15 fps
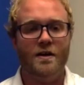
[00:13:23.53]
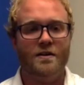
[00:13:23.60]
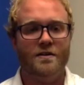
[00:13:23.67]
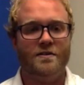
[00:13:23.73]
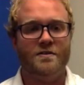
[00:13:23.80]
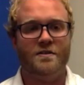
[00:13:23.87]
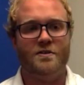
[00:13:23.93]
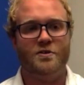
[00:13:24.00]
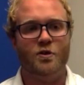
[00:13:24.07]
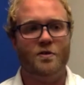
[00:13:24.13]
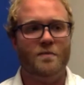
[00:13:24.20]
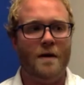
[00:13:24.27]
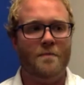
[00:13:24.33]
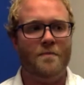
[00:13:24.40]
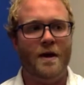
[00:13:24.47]
to treat
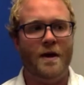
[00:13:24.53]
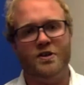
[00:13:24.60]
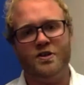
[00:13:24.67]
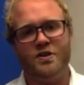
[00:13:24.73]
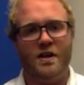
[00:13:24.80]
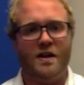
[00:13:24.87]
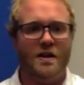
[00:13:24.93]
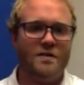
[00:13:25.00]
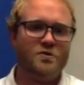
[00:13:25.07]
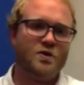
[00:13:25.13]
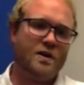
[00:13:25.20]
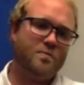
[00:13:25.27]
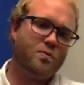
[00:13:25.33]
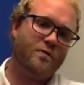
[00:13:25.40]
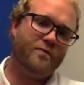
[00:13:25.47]
my patient and try
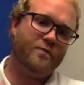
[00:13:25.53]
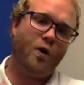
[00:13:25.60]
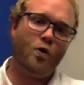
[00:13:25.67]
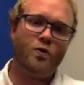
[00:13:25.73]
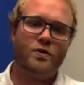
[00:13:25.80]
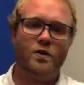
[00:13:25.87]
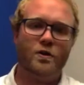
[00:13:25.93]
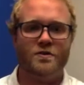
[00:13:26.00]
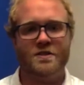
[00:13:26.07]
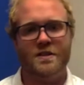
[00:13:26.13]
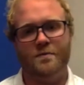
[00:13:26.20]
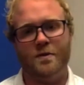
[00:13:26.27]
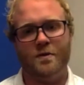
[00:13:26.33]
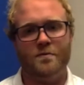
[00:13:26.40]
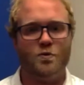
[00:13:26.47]
to provoke those
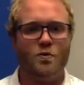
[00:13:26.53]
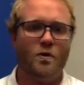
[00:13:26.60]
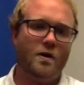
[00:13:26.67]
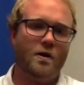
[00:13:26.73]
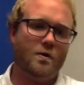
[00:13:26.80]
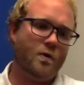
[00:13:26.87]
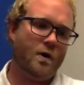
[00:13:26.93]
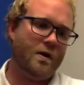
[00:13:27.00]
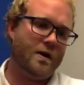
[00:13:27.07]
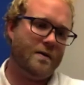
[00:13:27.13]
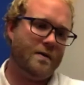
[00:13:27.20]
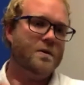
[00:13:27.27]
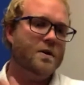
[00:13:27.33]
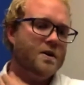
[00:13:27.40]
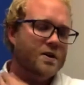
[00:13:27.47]
symptoms while
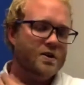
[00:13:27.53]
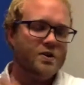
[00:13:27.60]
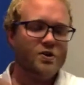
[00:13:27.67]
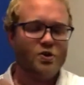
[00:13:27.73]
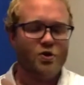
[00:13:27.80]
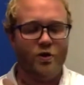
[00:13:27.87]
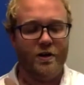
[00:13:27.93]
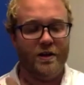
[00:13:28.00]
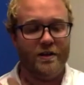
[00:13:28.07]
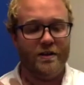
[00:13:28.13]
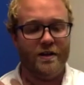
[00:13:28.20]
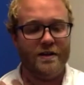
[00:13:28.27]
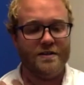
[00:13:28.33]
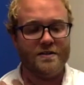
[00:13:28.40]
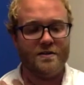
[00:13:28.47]
I'm treating
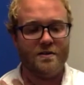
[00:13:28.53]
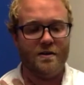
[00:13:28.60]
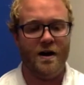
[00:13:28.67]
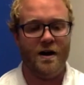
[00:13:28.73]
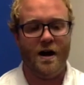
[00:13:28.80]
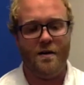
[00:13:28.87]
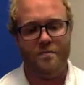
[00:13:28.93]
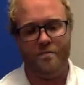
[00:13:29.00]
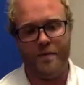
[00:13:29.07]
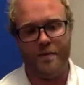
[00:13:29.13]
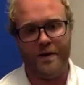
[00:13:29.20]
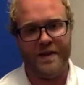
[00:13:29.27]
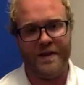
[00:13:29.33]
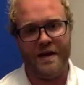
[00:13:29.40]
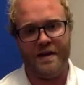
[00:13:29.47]
this.
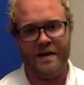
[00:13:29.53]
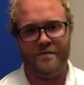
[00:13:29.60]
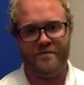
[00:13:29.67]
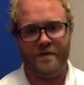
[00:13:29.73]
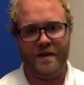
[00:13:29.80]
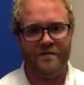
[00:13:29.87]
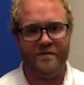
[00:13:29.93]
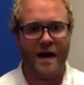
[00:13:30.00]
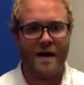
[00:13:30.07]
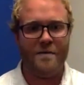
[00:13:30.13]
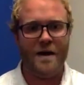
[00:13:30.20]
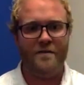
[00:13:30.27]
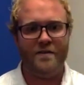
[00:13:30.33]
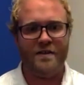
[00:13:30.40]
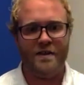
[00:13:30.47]
But then if I'm
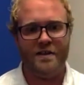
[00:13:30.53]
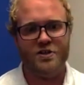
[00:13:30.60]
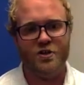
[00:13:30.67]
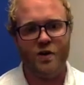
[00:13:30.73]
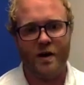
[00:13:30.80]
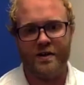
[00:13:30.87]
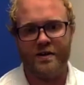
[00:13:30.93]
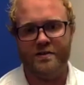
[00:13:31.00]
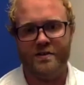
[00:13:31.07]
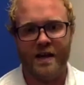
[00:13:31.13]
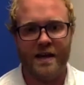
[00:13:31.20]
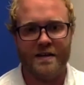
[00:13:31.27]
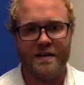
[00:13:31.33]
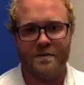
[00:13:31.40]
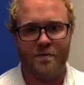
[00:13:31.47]
having the issue, I can
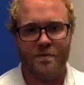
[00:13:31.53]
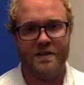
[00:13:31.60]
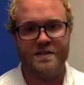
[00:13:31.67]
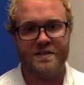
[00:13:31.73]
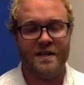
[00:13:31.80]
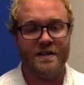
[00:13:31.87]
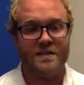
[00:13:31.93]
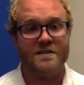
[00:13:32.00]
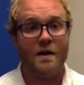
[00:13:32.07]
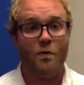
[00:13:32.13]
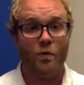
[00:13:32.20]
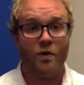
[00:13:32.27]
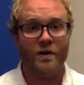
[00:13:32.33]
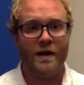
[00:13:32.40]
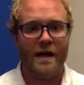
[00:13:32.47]
take some of these things that
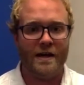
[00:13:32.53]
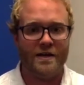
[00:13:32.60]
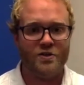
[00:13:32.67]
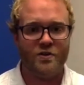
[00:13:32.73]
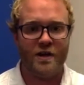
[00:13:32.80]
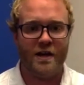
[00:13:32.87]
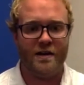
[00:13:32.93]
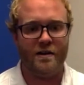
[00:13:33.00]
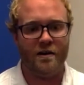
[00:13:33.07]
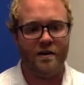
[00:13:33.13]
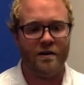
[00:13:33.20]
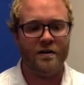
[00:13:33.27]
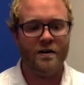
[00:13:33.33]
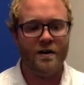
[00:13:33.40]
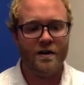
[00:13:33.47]
we're going to educate
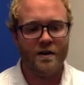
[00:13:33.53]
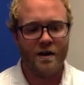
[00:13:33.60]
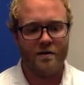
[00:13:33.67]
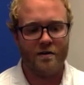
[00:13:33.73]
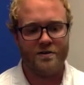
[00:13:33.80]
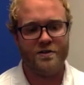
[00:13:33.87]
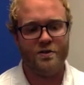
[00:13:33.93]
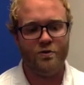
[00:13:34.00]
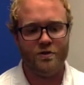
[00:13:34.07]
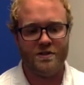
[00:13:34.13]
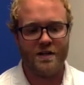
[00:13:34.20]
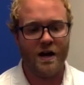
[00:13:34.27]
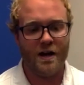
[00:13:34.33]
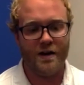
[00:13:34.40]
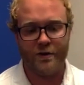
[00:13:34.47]
our students
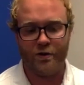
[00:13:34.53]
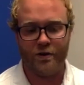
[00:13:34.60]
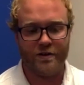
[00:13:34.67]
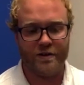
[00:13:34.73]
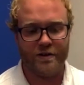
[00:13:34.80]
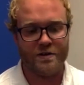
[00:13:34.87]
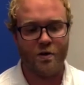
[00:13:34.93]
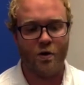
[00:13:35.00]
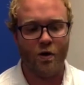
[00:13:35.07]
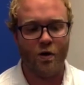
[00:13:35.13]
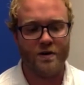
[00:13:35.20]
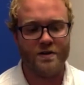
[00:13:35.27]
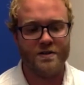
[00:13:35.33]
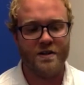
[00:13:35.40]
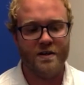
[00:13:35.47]
on during this
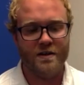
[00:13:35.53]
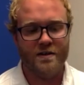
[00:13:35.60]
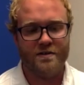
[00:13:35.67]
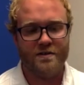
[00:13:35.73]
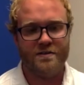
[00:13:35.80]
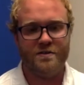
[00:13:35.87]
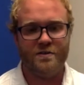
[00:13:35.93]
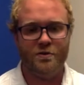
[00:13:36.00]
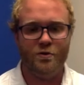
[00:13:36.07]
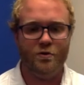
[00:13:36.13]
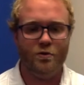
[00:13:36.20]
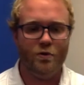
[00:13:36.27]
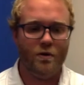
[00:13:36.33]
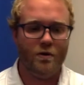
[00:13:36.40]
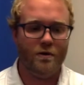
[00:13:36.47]
course
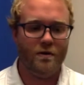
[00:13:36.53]
to